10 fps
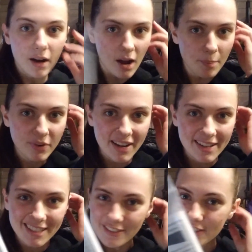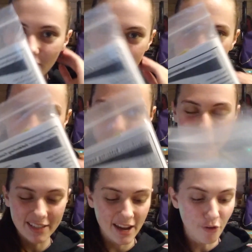Comprehensive Soldering Course
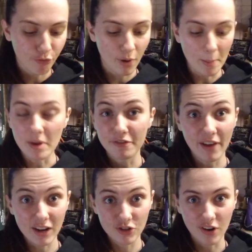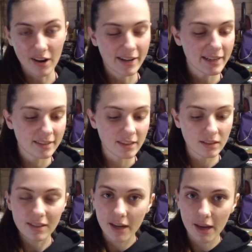Kit from Vectronics.
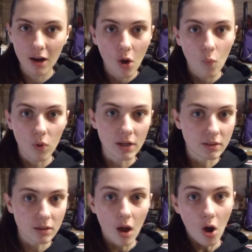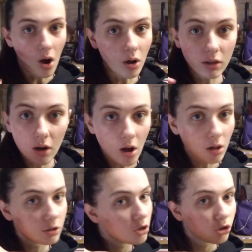This kit was, all in
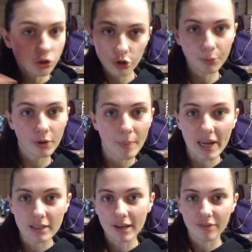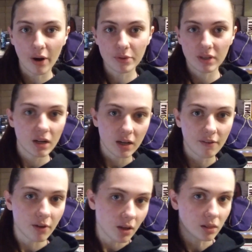all, super amazing. If I was going to
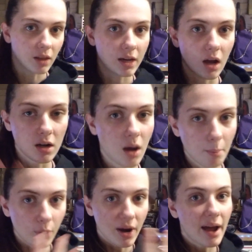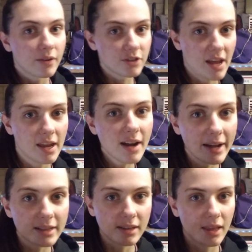give it, like, a number out of 10,
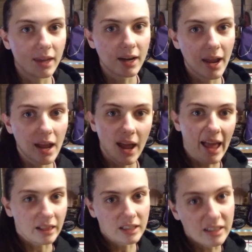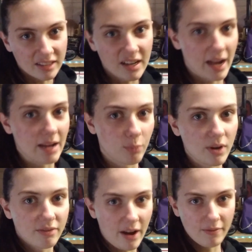I'd say, like, at least a
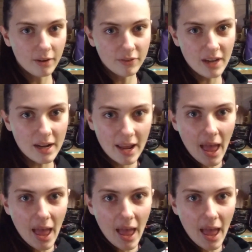9.5 out of 10.